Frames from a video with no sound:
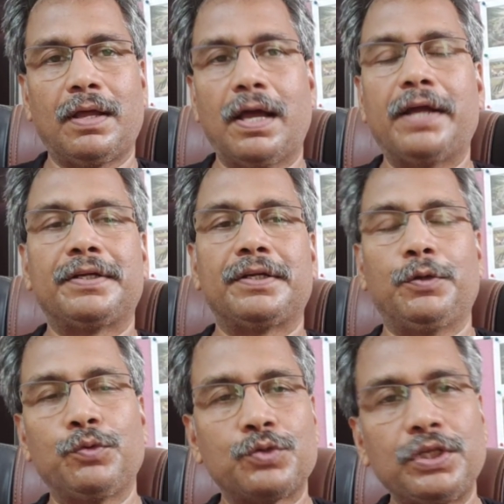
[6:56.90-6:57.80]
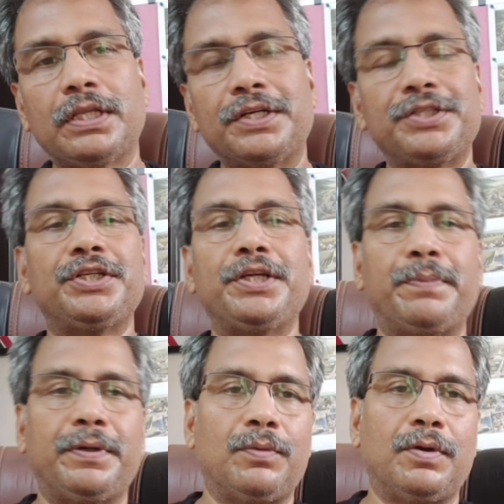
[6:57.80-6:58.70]
And if you see the
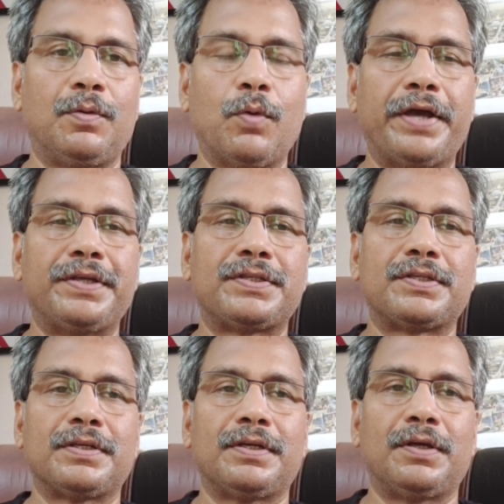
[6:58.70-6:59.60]
GDP wise,